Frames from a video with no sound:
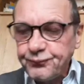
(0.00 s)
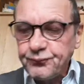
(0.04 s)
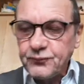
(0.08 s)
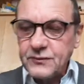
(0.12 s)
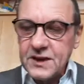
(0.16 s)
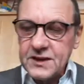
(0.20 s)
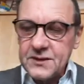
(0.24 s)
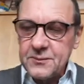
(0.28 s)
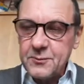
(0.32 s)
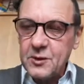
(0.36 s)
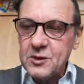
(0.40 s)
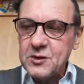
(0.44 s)

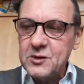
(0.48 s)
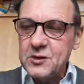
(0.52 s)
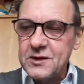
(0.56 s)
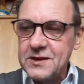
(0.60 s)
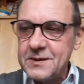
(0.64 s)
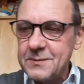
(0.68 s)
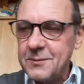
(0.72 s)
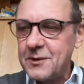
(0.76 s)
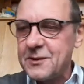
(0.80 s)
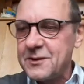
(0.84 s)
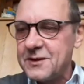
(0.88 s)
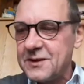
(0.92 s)
as much
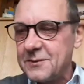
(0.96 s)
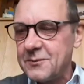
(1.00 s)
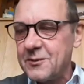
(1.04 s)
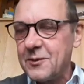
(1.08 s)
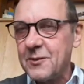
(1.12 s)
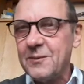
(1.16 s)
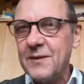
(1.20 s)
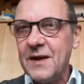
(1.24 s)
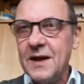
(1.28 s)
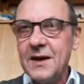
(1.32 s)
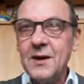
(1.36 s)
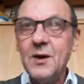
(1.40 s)
as
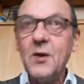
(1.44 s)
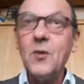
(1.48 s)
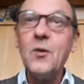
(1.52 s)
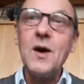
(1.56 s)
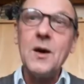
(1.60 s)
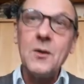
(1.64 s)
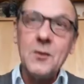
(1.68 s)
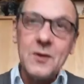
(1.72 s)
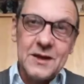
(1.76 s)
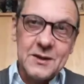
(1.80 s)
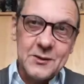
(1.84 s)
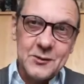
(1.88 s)
possible.
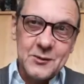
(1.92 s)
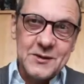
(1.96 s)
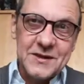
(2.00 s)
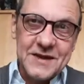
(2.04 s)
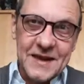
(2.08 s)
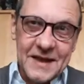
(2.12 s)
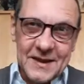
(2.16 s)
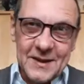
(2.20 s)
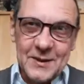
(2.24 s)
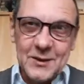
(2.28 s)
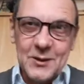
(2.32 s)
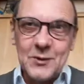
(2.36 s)
Well, I wanted to
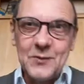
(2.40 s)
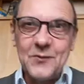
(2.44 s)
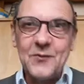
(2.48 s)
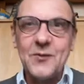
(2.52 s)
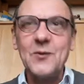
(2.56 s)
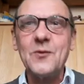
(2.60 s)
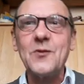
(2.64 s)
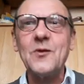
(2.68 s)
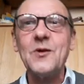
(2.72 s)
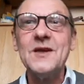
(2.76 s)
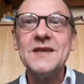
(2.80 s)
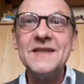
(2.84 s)
thank you
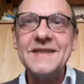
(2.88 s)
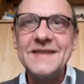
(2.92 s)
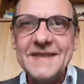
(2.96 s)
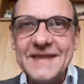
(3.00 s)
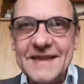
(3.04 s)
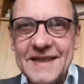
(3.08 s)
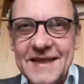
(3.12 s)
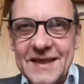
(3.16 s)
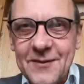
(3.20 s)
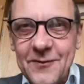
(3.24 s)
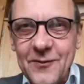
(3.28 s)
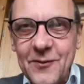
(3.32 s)
for
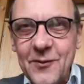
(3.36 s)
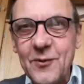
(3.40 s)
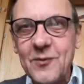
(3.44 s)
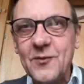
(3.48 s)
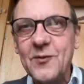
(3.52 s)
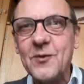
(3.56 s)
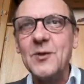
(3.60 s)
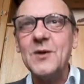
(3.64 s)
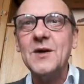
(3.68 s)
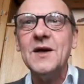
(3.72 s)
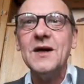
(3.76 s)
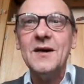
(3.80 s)
listening,
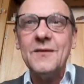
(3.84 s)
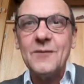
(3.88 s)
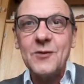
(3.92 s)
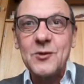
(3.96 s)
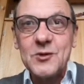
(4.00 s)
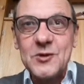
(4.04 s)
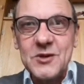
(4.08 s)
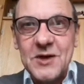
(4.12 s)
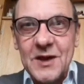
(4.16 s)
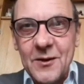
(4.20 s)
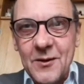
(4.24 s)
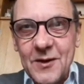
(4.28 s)
for
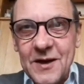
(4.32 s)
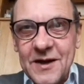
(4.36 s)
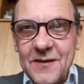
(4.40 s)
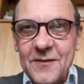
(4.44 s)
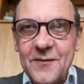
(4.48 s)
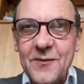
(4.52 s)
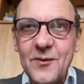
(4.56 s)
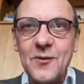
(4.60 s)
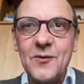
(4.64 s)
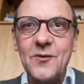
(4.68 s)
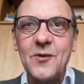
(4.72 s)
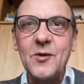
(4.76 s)
sharing,
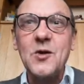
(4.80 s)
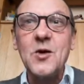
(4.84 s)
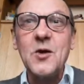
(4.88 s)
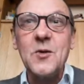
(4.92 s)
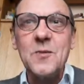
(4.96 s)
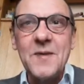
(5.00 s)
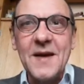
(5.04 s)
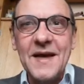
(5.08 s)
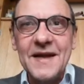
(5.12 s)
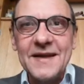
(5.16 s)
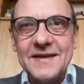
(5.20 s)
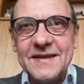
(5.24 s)
for
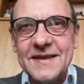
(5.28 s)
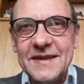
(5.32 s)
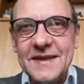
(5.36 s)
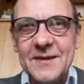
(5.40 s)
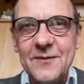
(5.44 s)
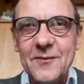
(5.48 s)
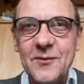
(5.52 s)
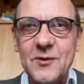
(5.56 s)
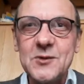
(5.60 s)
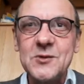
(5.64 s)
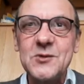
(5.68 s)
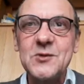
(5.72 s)

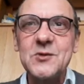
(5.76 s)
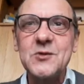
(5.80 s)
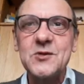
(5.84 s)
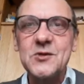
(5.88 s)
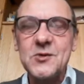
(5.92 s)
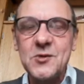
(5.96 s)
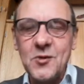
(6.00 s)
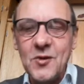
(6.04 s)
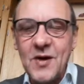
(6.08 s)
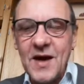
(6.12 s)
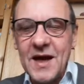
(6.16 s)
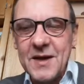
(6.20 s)
commenting, for
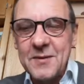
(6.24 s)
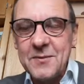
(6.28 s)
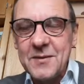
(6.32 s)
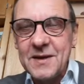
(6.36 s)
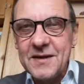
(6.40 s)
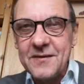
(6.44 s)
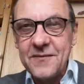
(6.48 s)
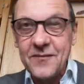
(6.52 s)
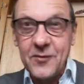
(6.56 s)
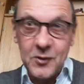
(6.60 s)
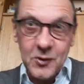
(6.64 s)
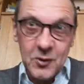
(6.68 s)

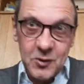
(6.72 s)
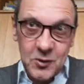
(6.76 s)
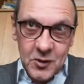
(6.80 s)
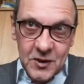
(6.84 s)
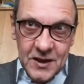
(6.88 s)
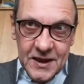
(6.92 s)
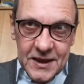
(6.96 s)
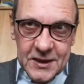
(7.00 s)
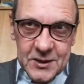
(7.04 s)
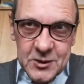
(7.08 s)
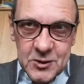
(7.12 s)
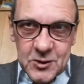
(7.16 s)
subscribing, for your
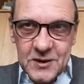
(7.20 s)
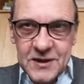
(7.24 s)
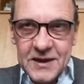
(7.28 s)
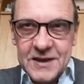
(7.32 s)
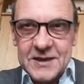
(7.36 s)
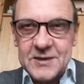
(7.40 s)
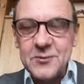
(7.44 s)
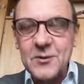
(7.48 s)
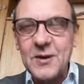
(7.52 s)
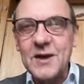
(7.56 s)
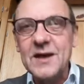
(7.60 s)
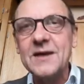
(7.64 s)
donation
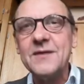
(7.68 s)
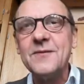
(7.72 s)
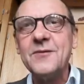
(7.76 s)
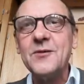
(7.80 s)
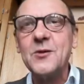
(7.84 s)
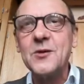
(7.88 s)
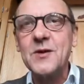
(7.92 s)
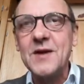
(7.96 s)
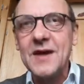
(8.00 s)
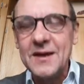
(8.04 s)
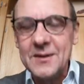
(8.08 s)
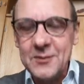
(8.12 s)
as well, if
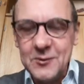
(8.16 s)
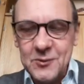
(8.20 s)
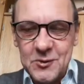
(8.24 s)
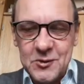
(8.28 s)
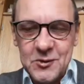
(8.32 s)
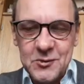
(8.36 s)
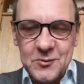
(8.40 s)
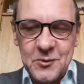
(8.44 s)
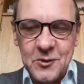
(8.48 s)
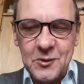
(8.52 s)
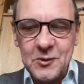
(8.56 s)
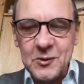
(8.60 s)
you can, to
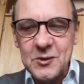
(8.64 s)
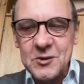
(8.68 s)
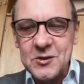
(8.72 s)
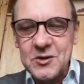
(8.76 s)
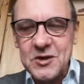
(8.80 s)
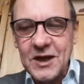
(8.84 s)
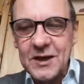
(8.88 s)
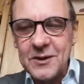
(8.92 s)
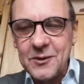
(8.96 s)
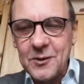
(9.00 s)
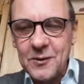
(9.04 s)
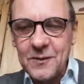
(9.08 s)
support the
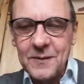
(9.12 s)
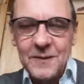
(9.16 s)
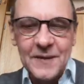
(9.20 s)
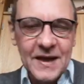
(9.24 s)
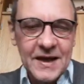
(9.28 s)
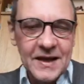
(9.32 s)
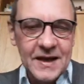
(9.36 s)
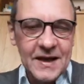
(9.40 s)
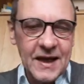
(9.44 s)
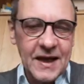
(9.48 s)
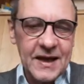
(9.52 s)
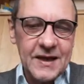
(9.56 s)
channel.
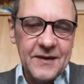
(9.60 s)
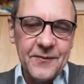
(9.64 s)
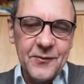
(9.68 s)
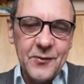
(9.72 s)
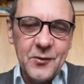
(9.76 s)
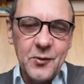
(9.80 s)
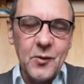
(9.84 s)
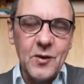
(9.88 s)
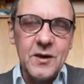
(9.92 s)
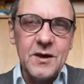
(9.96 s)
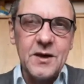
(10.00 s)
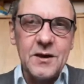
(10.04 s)
And if
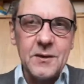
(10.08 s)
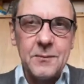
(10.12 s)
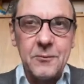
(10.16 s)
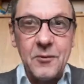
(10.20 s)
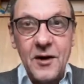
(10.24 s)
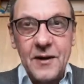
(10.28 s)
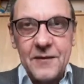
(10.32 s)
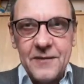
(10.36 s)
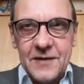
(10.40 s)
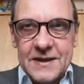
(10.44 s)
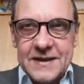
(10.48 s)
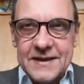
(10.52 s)
you want a
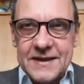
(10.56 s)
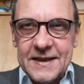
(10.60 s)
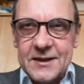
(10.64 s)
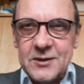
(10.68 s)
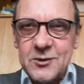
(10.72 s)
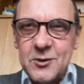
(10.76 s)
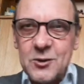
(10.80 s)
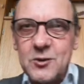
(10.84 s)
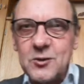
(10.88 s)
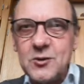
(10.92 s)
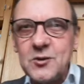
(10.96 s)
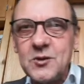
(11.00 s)
private
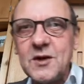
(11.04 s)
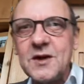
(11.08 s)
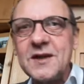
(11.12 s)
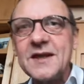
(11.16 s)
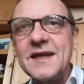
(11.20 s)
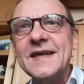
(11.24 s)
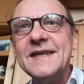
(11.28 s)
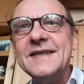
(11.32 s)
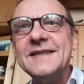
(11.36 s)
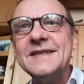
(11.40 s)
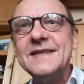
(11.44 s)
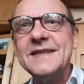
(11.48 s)
session, do
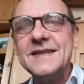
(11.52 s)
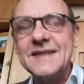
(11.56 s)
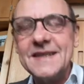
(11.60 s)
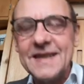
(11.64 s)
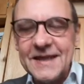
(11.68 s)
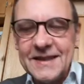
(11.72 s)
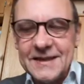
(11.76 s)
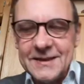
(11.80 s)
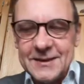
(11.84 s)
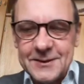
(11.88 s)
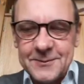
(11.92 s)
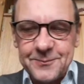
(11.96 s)
not
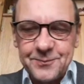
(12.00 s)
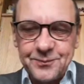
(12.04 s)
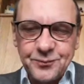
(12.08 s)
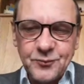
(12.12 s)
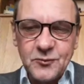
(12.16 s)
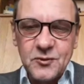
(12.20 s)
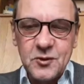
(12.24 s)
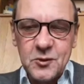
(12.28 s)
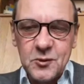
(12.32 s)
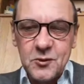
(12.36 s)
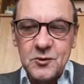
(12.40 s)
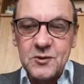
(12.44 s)
hesitate
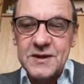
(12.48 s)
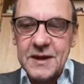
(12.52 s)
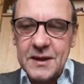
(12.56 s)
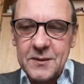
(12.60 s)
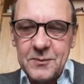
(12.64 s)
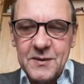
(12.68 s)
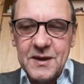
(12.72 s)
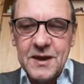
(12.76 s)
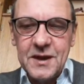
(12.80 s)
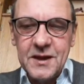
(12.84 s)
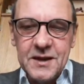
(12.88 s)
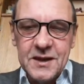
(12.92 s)
to
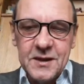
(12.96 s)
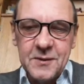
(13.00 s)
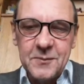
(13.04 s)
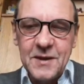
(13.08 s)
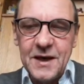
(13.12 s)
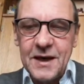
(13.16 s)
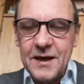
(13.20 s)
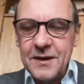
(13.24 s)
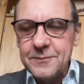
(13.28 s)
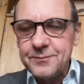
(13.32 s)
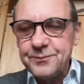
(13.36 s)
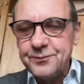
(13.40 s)
send me an
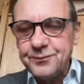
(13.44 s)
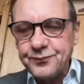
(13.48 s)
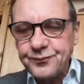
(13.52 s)
email.